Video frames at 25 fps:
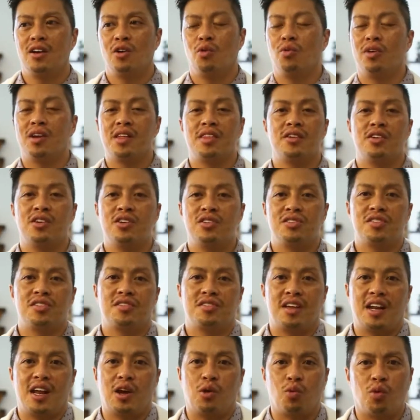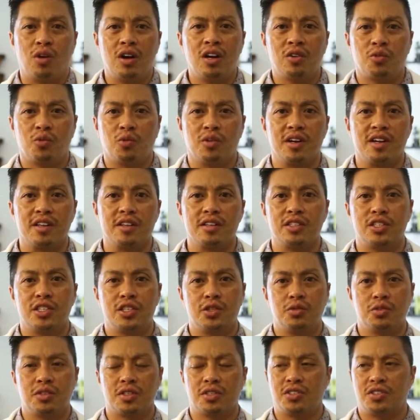one of the nurses that I work with,
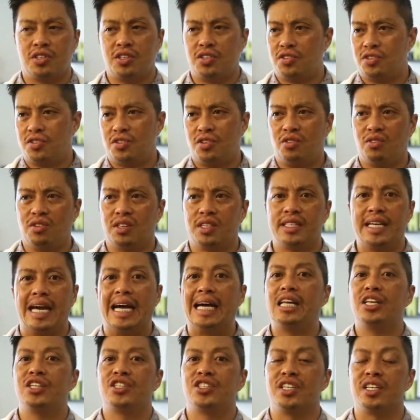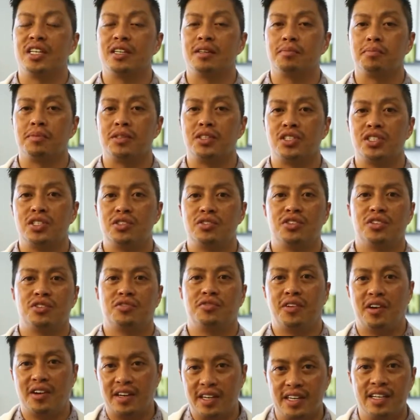she was just so intelligent, but she was
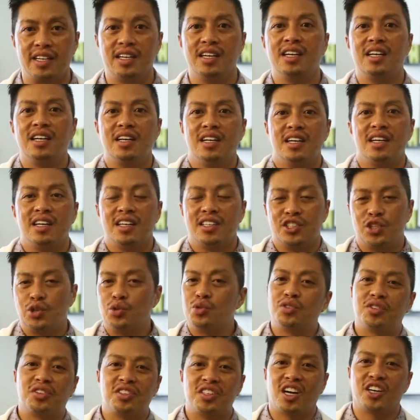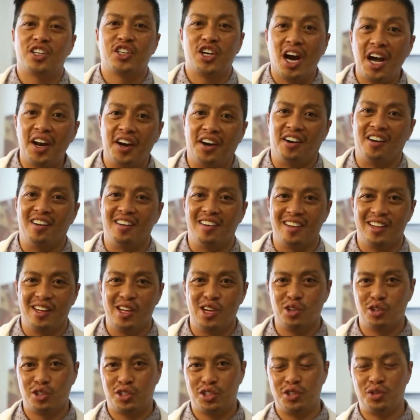just very, she was a gunner, you
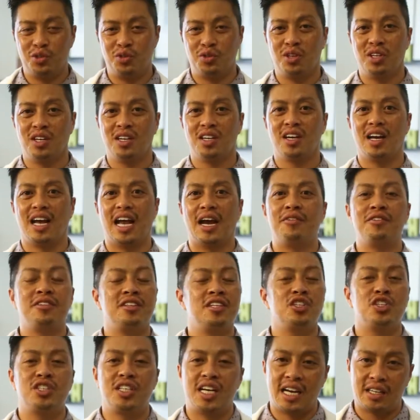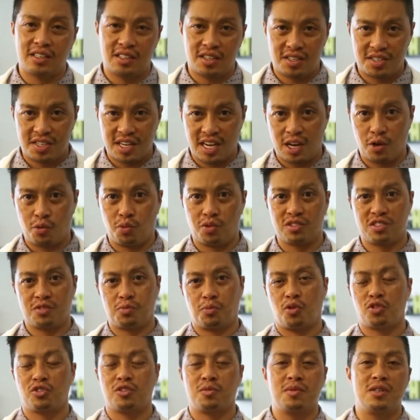know, she everything she had to say was
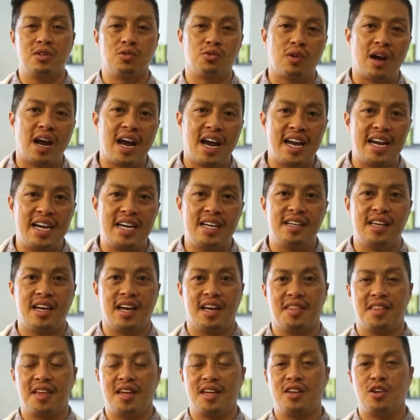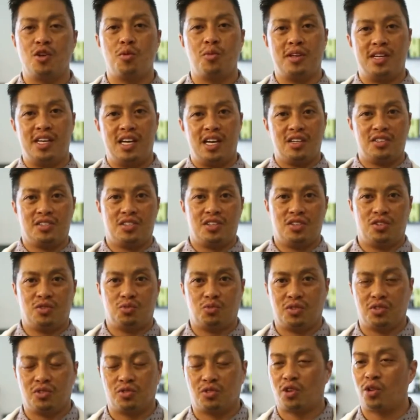supposed to be right and then nobody else's
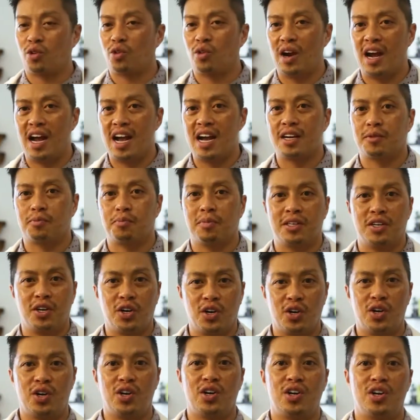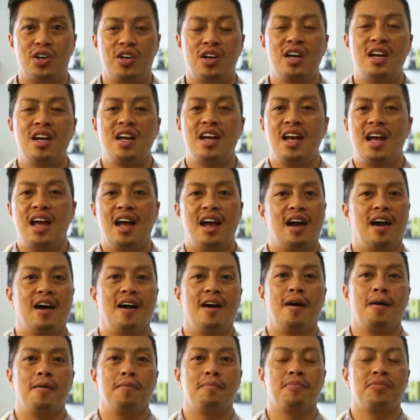was correct but her.
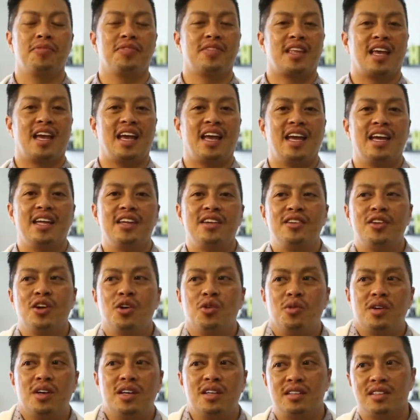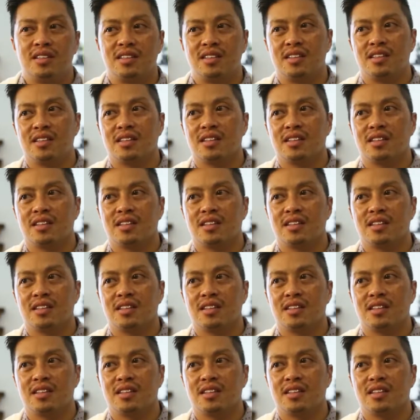Um, and you know what?